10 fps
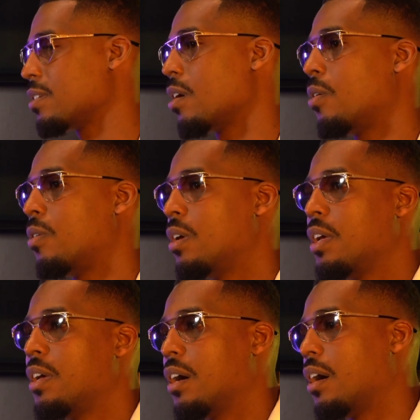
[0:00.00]
So
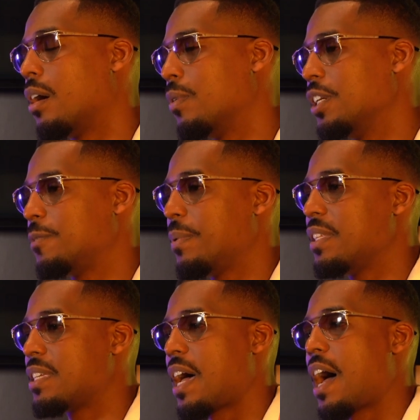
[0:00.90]
uh, really
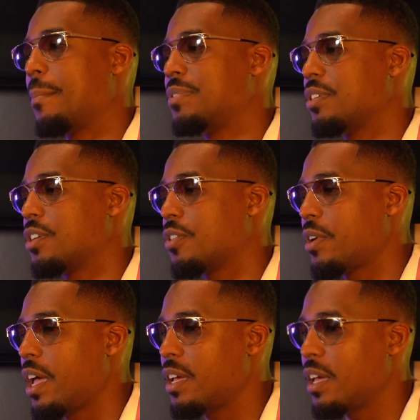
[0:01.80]
spend time to
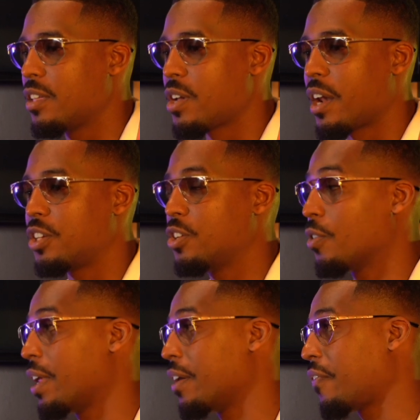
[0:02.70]
create and try to
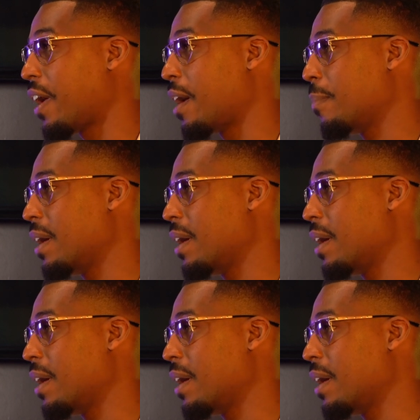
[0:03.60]
curate a fan